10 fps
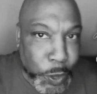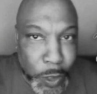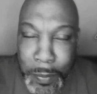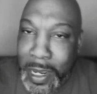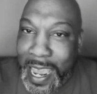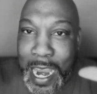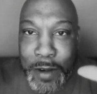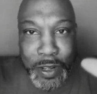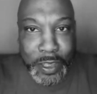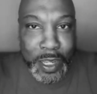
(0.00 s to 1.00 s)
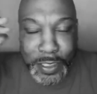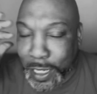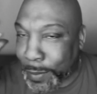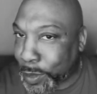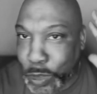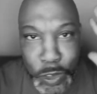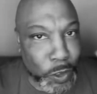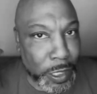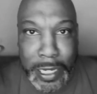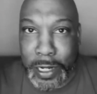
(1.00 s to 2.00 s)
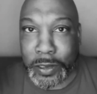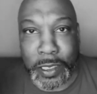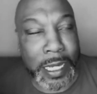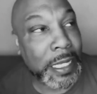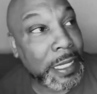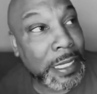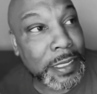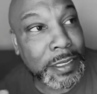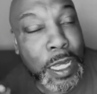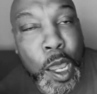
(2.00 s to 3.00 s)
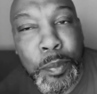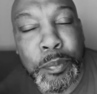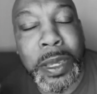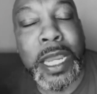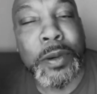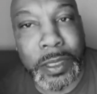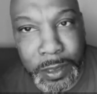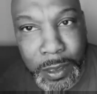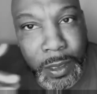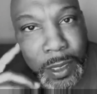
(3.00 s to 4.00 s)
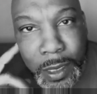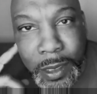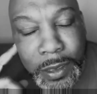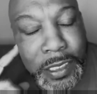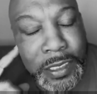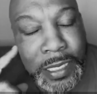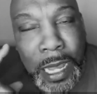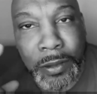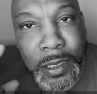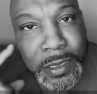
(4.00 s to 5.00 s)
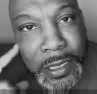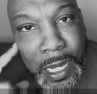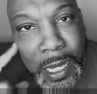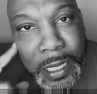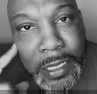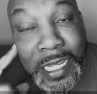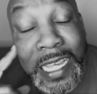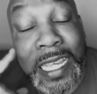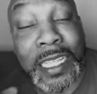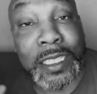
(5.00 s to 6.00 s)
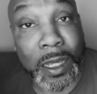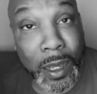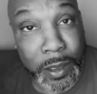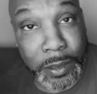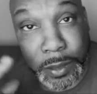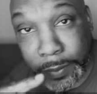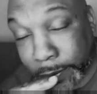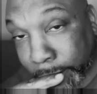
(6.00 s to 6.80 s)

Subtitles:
I mean, everything is coming through your ears. It is piercing. The sound design is awesome.